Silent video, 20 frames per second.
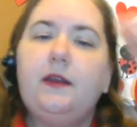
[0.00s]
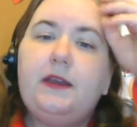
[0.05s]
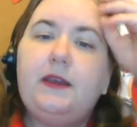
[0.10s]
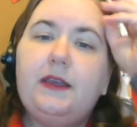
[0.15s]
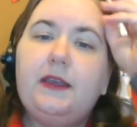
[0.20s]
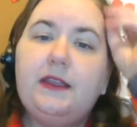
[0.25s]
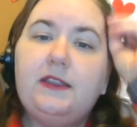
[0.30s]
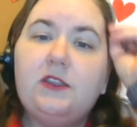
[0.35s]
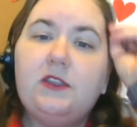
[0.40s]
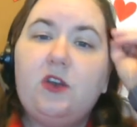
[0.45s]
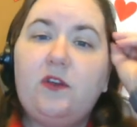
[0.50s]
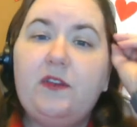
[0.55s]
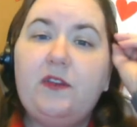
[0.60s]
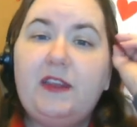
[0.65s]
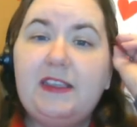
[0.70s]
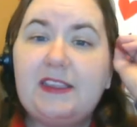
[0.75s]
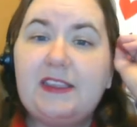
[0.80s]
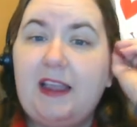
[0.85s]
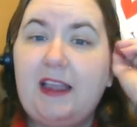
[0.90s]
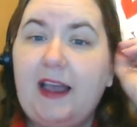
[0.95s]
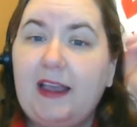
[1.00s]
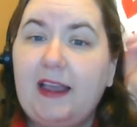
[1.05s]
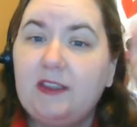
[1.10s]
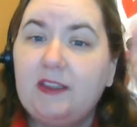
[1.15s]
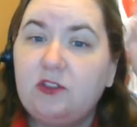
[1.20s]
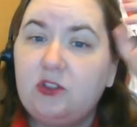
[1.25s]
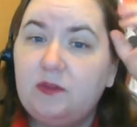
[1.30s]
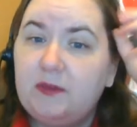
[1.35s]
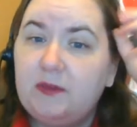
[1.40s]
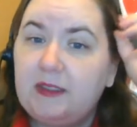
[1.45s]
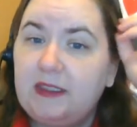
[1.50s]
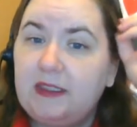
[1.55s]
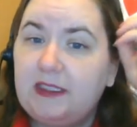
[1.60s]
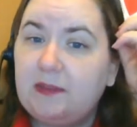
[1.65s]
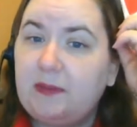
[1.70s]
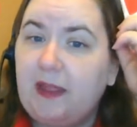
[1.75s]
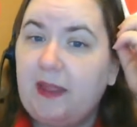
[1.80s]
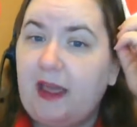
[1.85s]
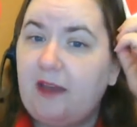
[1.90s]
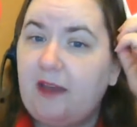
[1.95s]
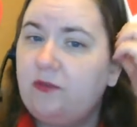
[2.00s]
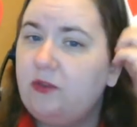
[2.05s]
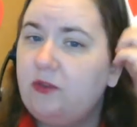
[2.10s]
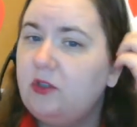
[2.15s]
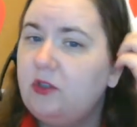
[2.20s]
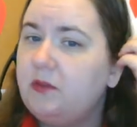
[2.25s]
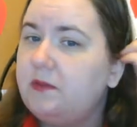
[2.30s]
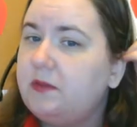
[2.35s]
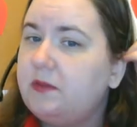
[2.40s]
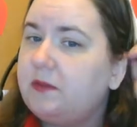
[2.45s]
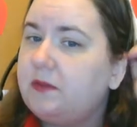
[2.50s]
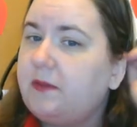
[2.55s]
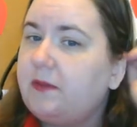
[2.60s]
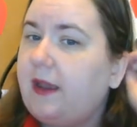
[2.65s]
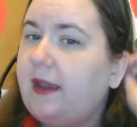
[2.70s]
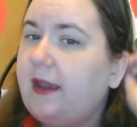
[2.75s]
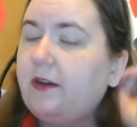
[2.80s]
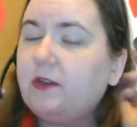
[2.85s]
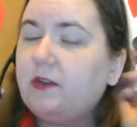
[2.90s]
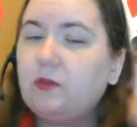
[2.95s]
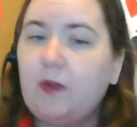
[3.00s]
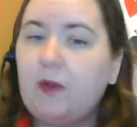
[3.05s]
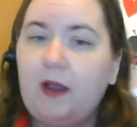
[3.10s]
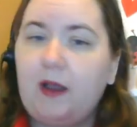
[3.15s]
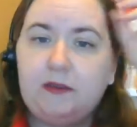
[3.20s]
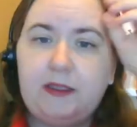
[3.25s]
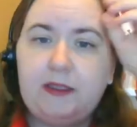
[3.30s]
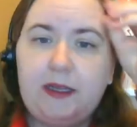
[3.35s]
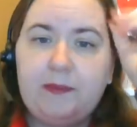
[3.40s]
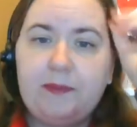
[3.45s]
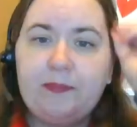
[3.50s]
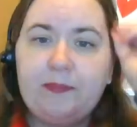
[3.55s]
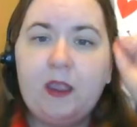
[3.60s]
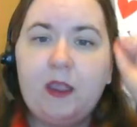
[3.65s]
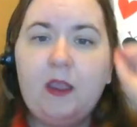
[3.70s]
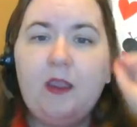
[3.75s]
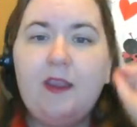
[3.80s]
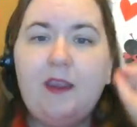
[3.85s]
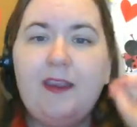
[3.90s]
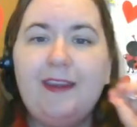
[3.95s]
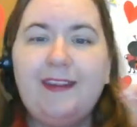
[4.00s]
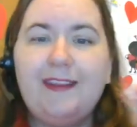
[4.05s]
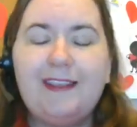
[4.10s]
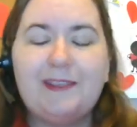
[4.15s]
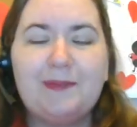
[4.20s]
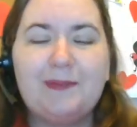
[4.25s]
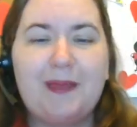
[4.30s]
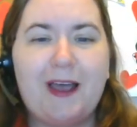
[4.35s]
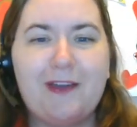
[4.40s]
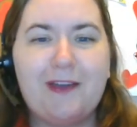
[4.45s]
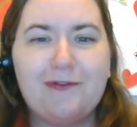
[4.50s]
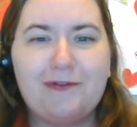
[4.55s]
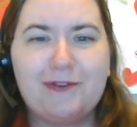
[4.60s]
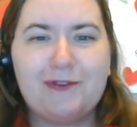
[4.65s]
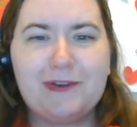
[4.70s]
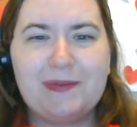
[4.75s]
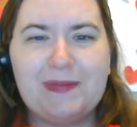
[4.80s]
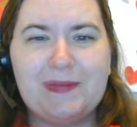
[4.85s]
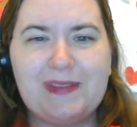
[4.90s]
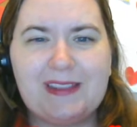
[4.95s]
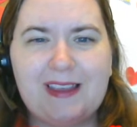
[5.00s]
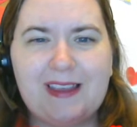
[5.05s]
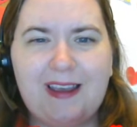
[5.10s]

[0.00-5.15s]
Kids on these classrooms and these platforms, my hair is wild today. In these platforms,